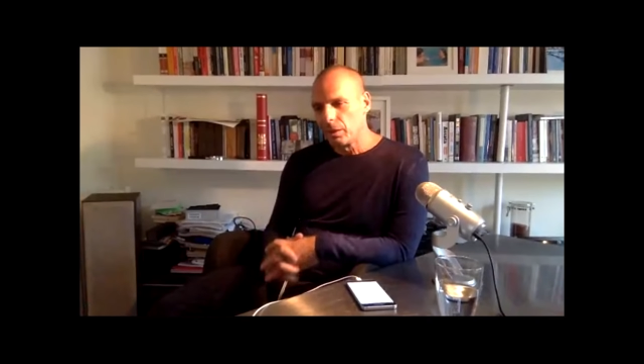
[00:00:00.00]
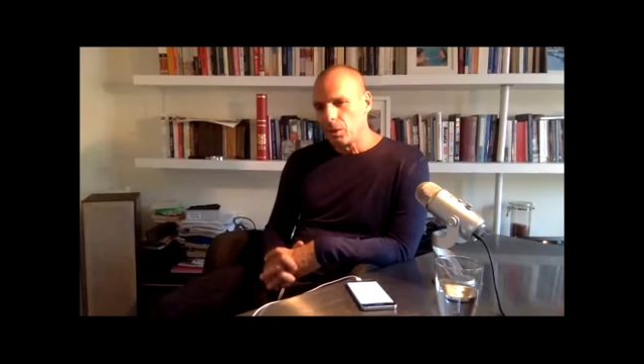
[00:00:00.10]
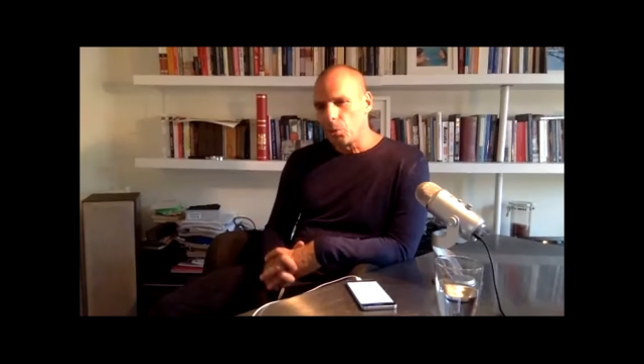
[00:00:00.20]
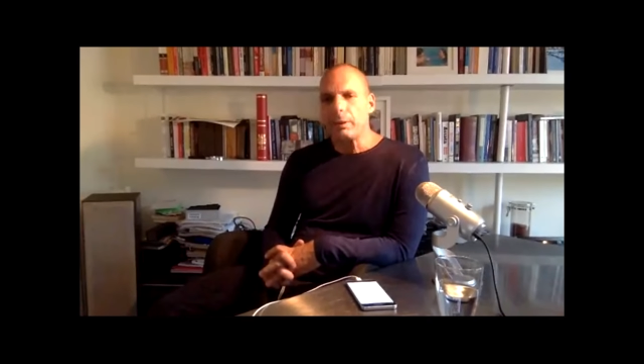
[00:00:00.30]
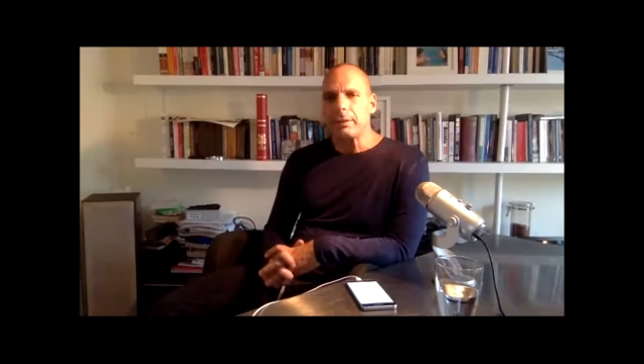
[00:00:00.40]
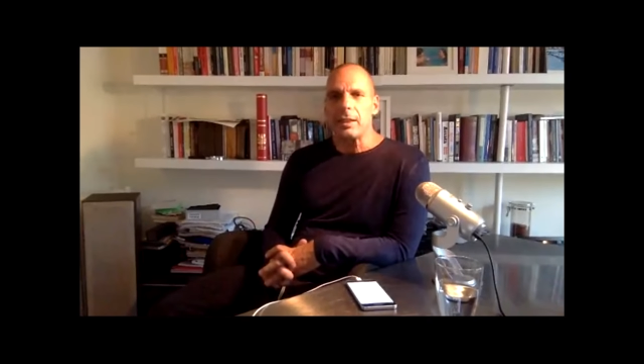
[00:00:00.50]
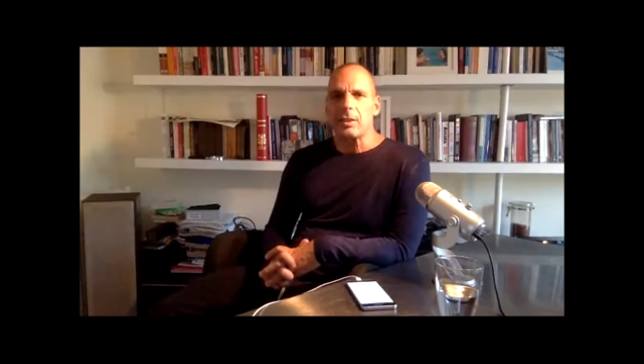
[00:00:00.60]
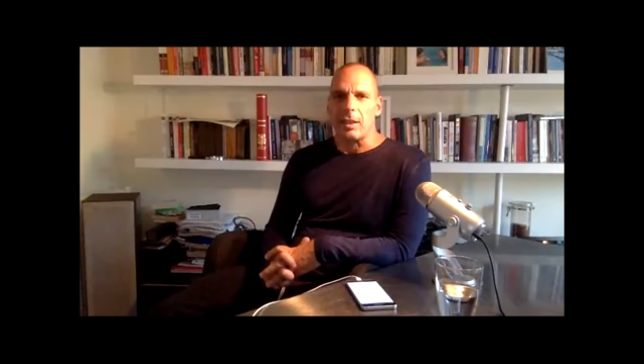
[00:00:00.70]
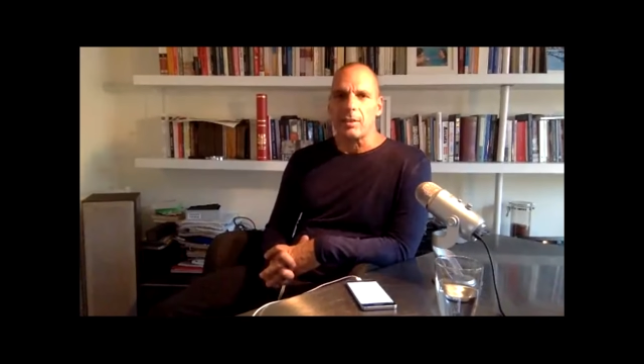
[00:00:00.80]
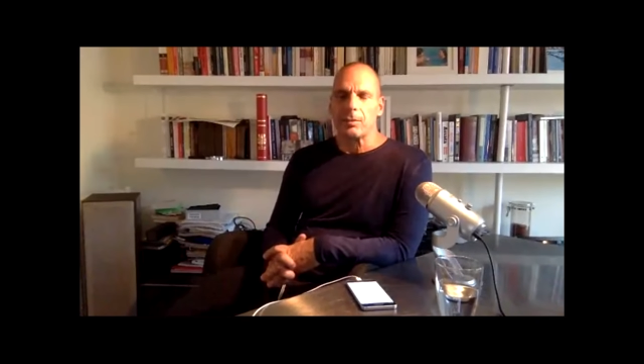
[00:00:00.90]
One risk
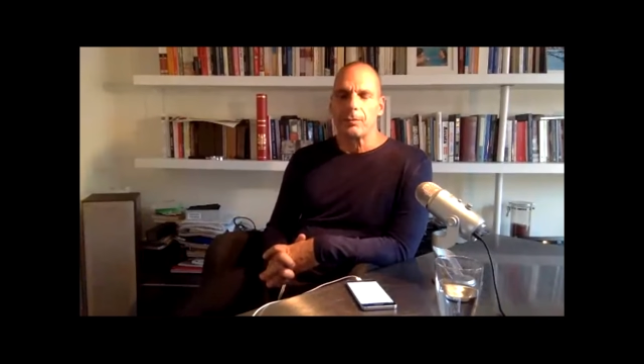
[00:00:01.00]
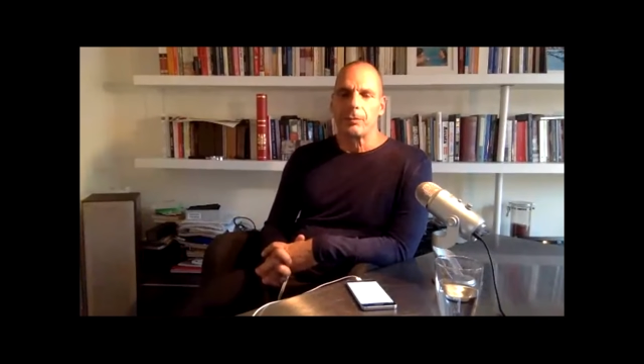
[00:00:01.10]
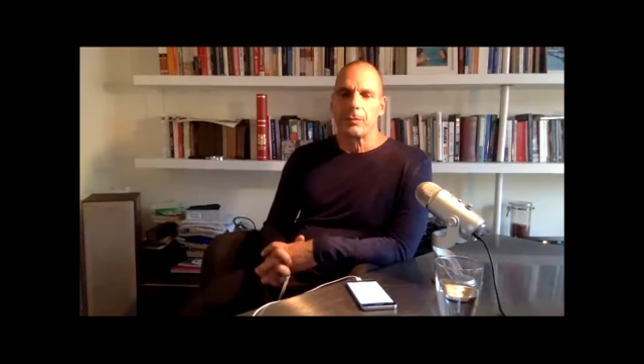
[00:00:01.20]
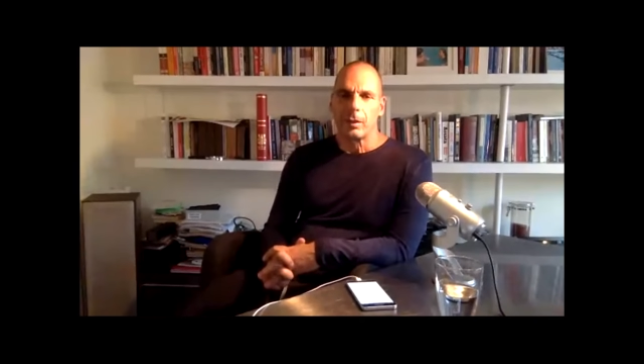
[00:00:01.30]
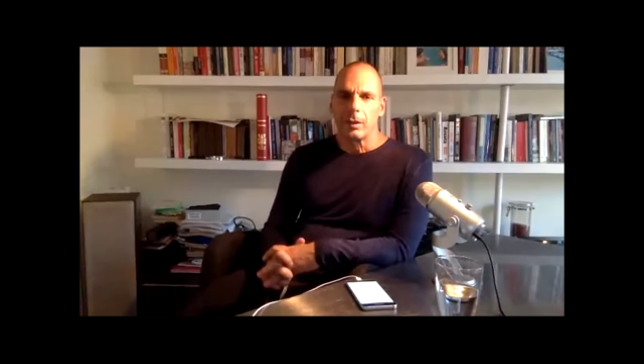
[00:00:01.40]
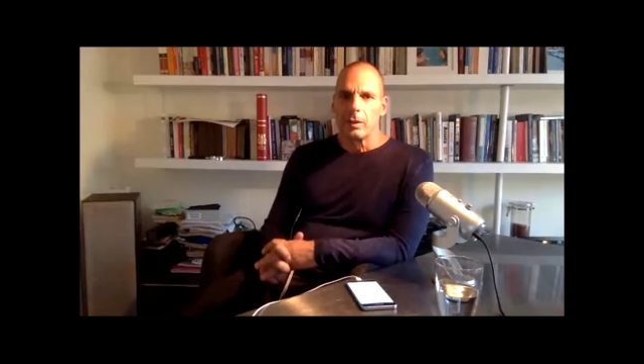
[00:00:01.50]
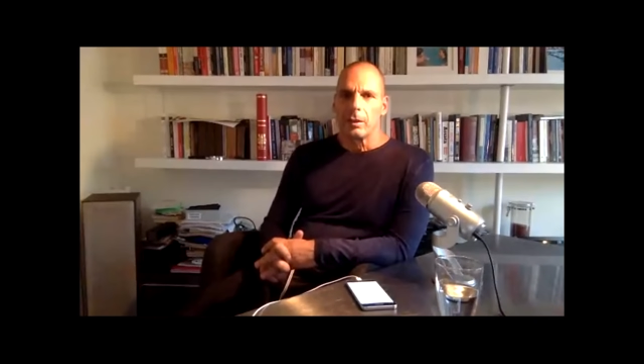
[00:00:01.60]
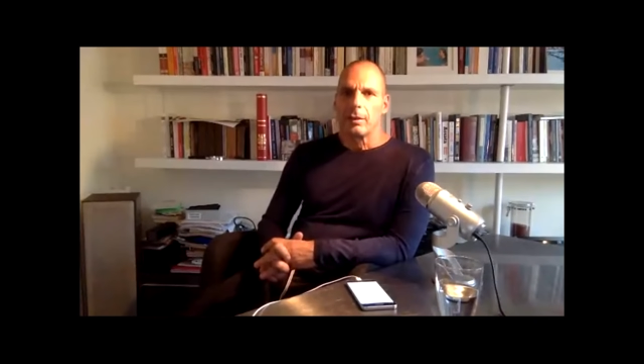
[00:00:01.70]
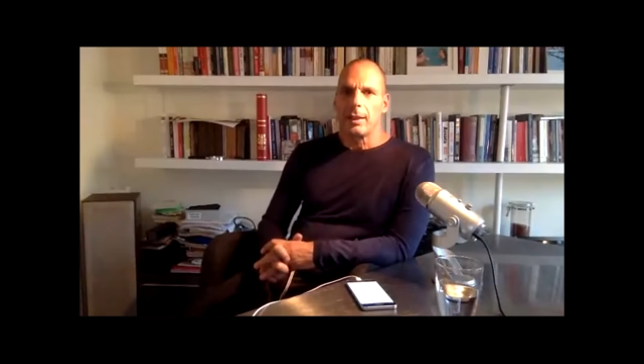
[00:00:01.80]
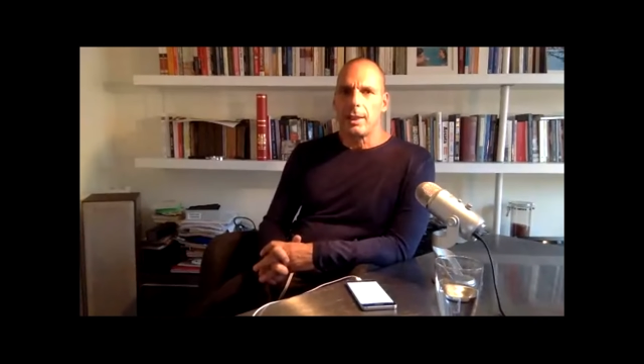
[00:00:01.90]
is
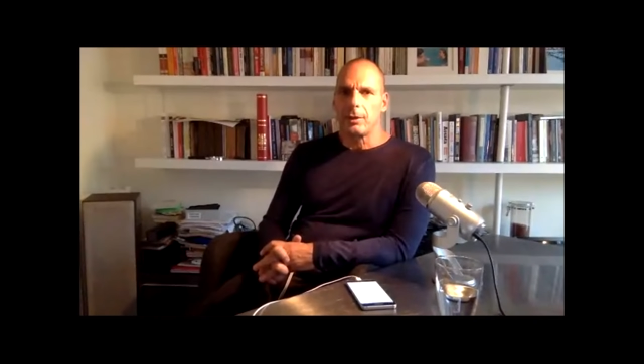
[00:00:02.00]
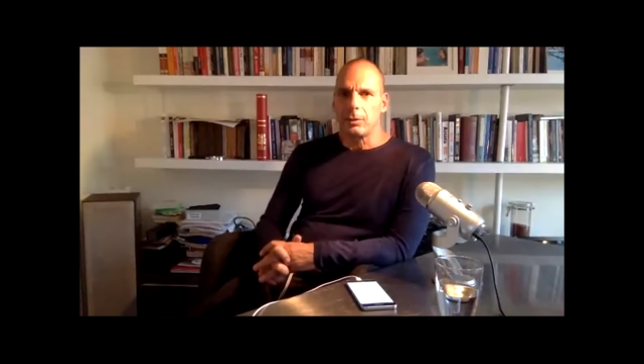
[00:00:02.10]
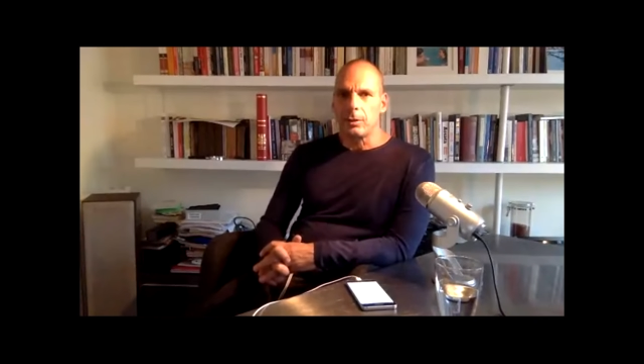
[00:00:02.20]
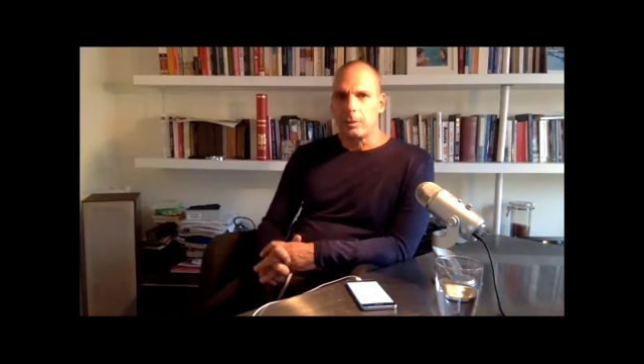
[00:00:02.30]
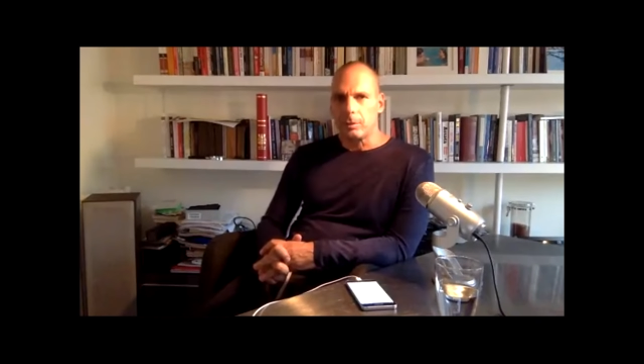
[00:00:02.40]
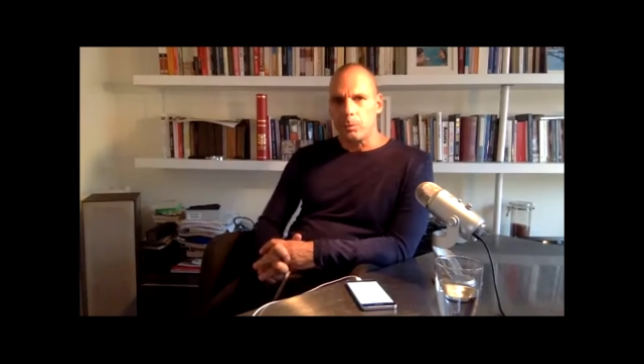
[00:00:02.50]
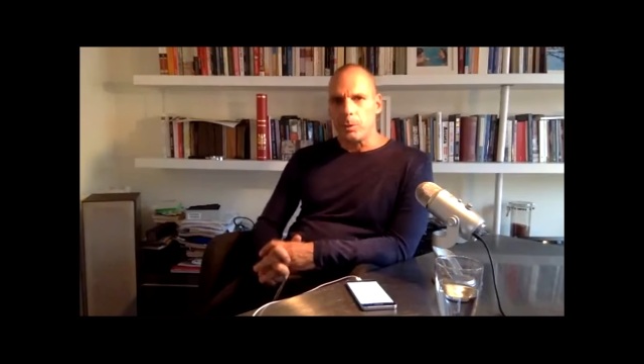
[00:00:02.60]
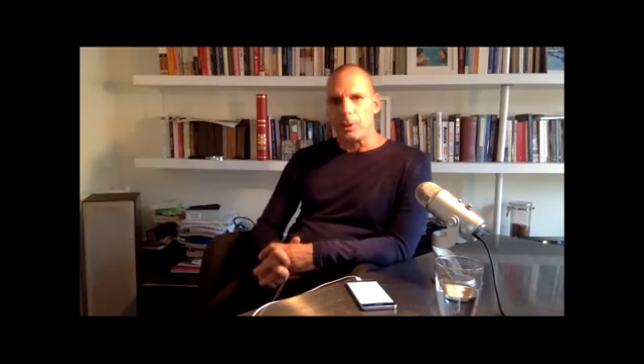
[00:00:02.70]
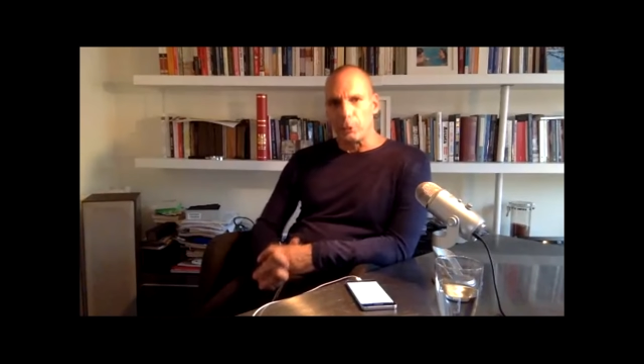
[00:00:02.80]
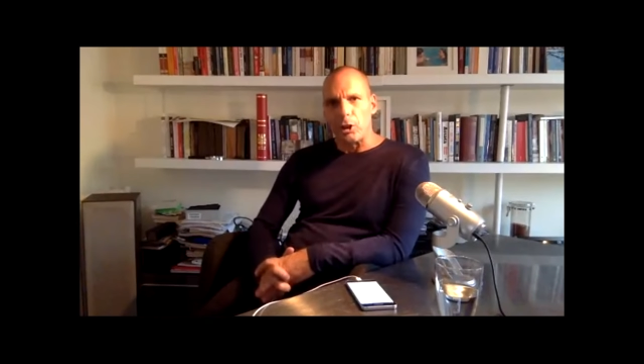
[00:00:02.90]
that we
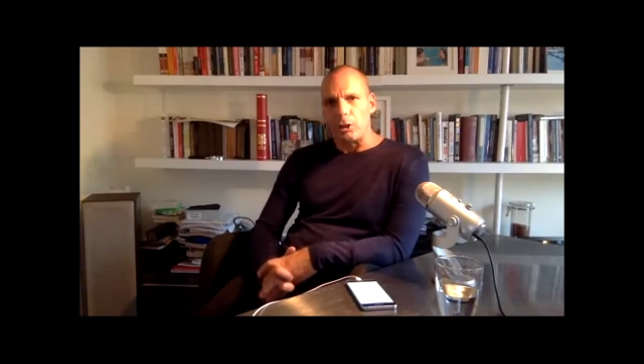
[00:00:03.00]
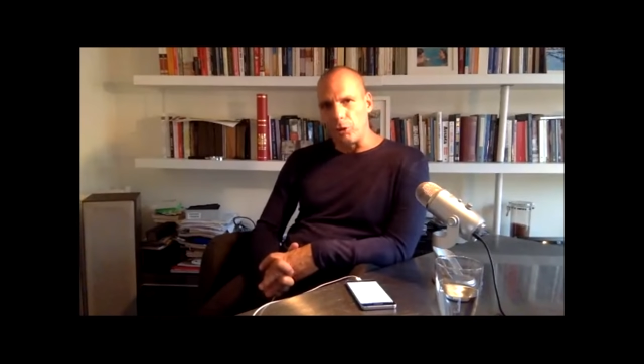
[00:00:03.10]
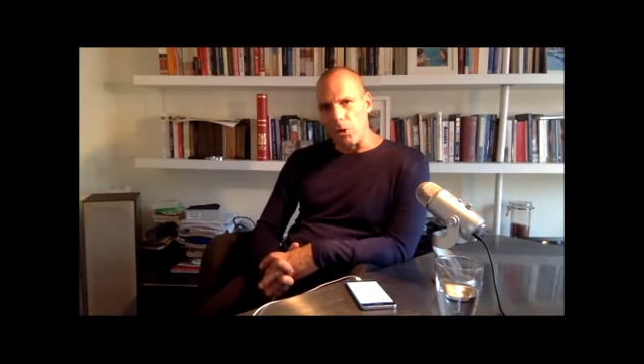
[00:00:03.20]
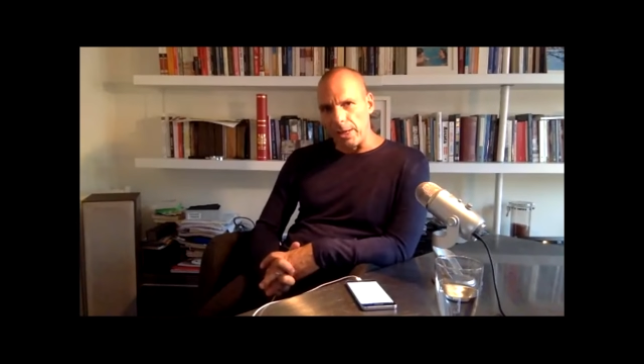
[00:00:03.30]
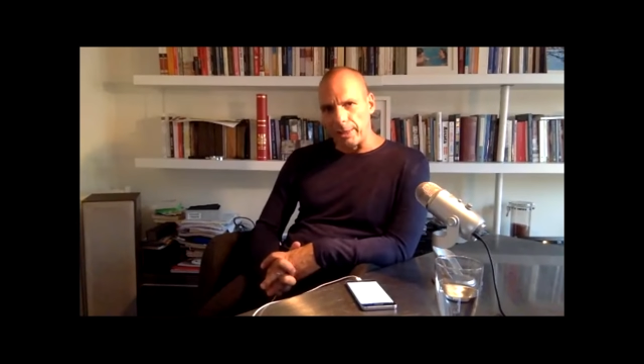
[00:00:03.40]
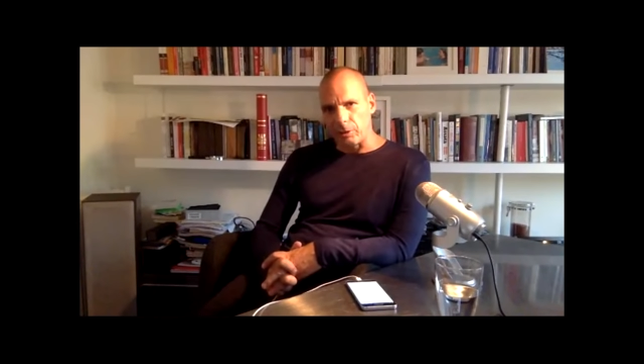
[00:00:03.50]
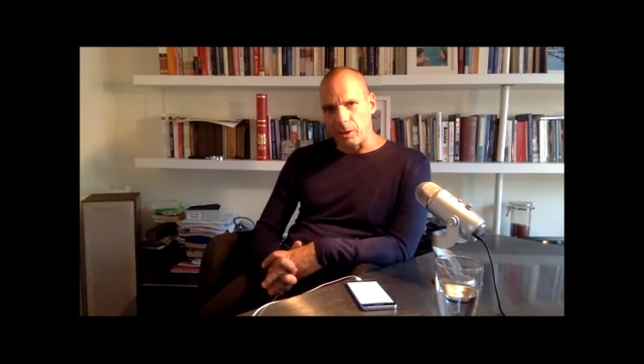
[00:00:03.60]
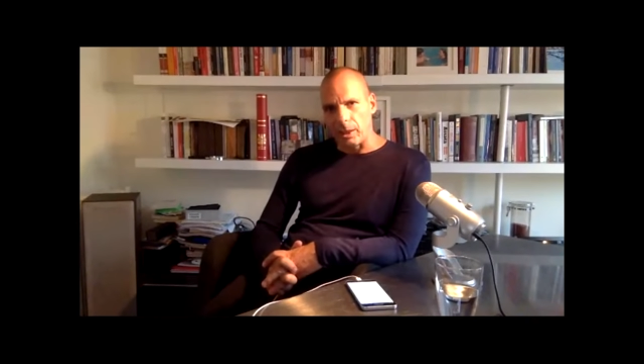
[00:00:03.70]
are not going to go electoral